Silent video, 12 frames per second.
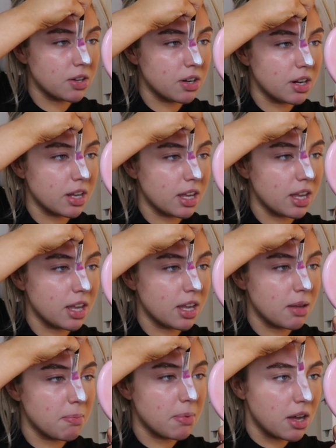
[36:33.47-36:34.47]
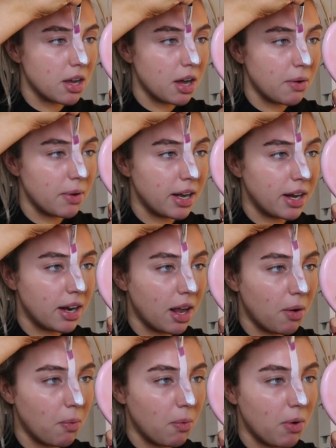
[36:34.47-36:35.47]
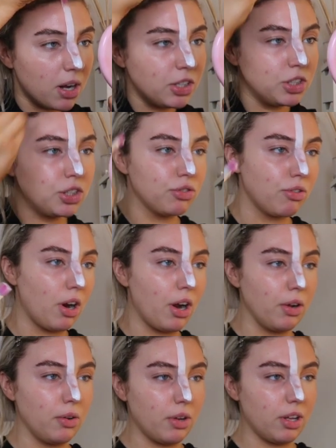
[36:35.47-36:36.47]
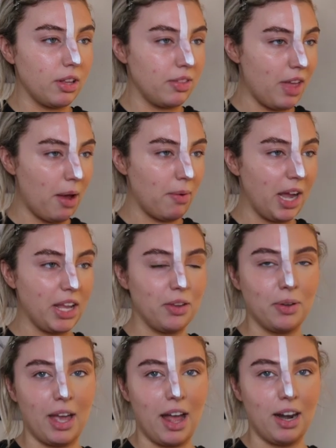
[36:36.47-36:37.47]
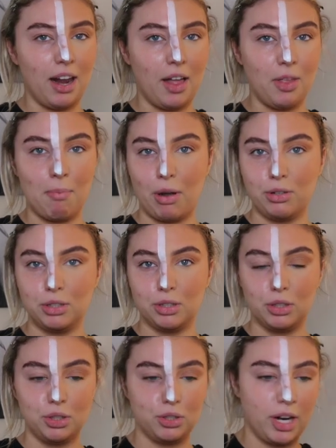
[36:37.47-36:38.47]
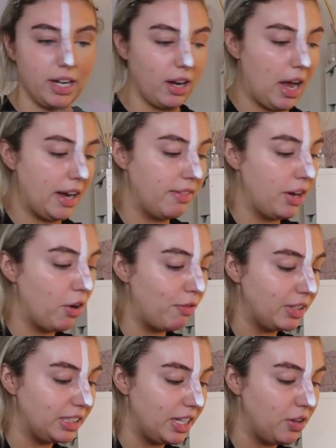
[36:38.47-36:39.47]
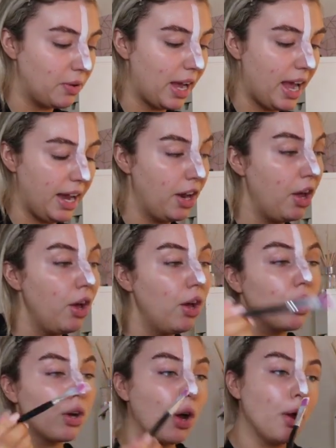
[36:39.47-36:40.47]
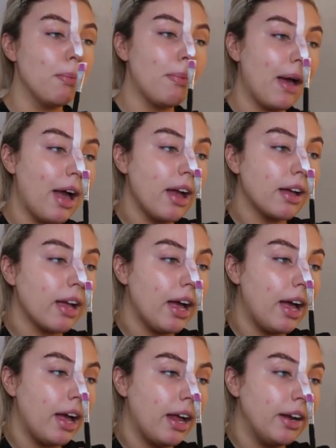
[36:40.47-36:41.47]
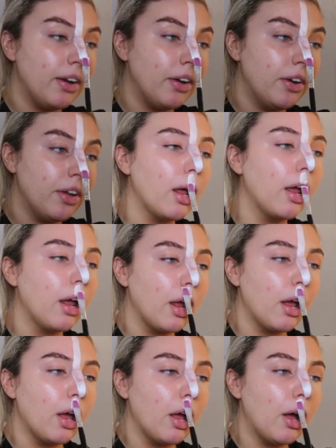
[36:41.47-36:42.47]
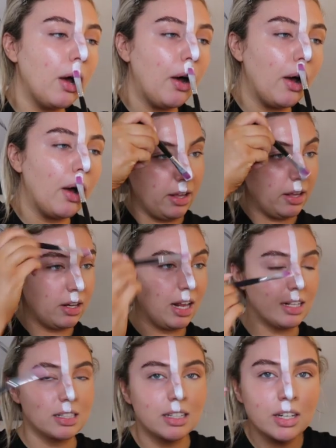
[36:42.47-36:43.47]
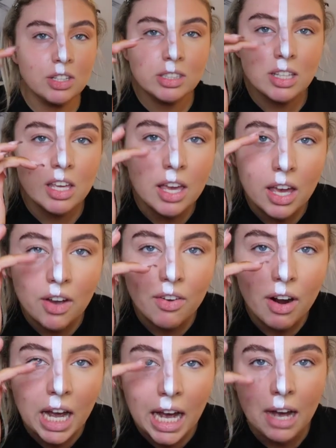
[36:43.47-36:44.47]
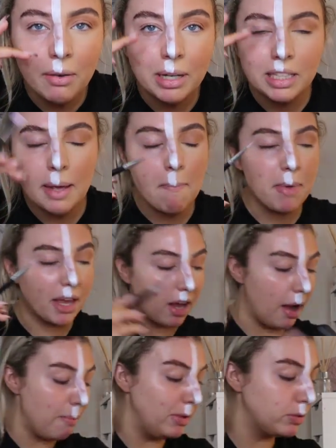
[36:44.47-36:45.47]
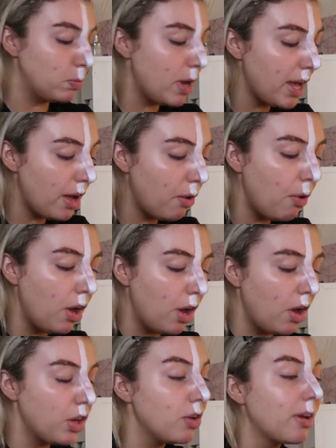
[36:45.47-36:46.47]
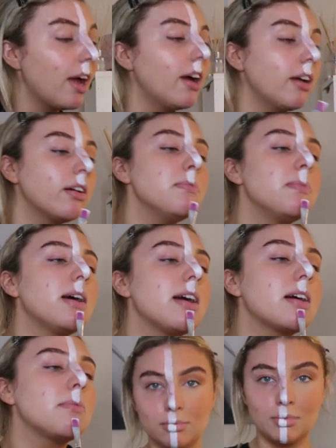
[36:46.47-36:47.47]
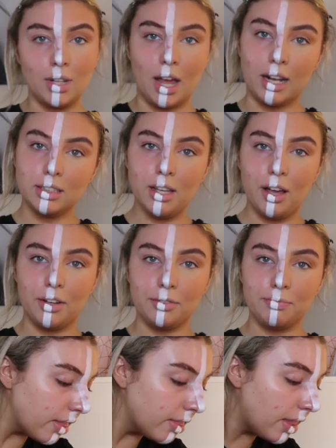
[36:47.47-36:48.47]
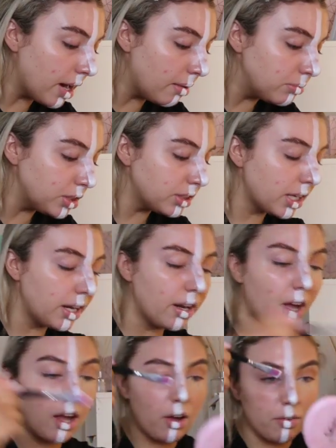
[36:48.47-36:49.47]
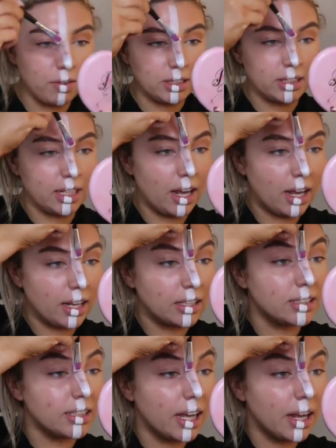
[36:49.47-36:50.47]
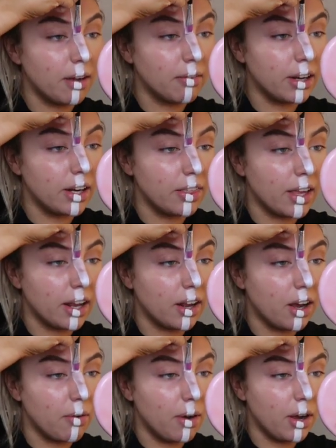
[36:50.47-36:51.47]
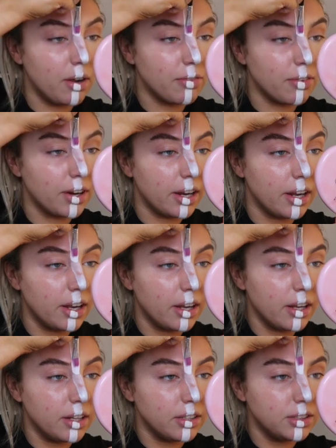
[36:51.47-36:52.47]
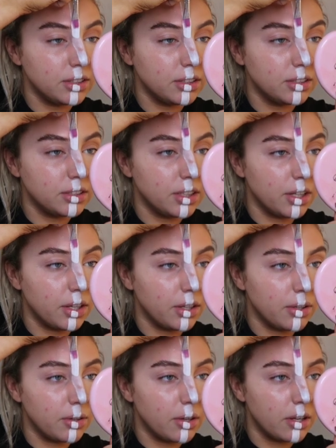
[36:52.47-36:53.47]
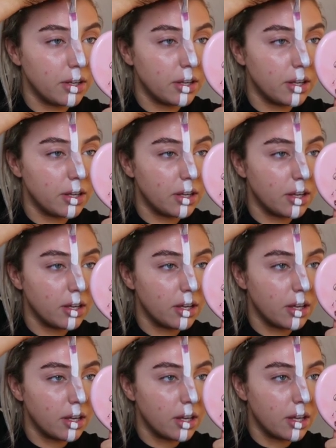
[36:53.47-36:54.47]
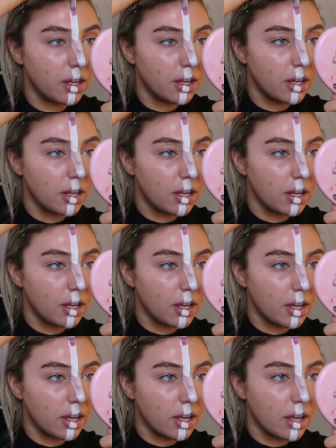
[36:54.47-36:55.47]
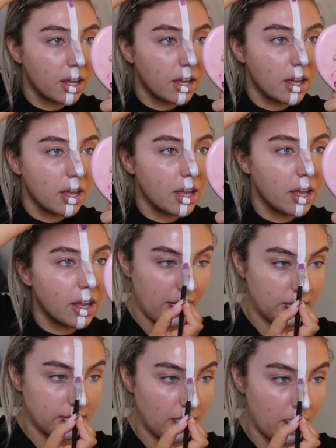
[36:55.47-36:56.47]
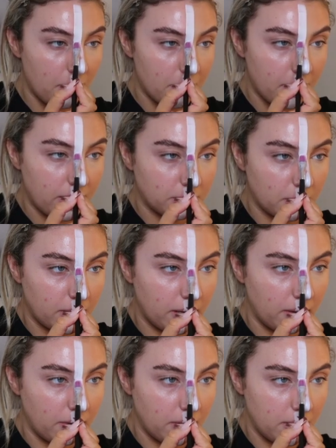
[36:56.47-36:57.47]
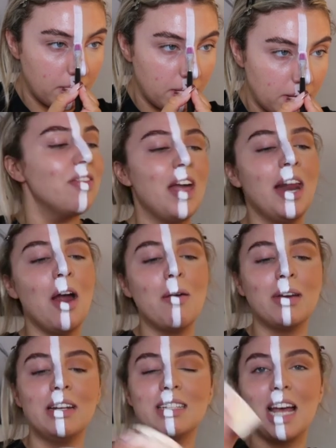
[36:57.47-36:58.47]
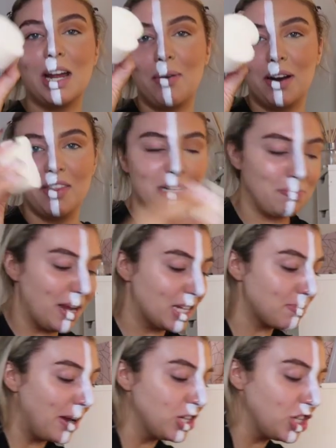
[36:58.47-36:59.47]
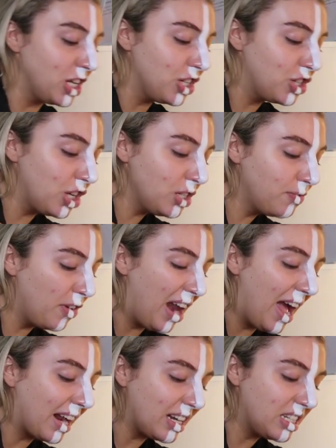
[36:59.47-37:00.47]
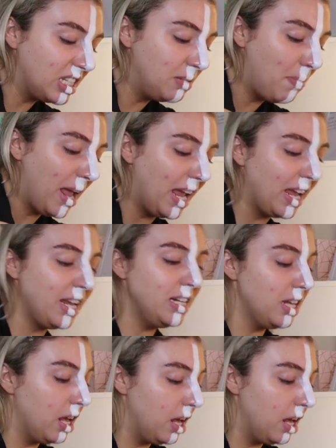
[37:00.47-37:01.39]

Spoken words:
I'm just gonna keep going in like one stroke, that way you get like the most straight line, and then obviously you can go back and correct it. But can you see here how it didn't pick up as well? You can go back like so, and then I'm just gonna obviously, like I say, I'm gonna then go over it just to get it so it's more white, because not everywhere as well. Then I'm going to take one of these big sponges just for like speed.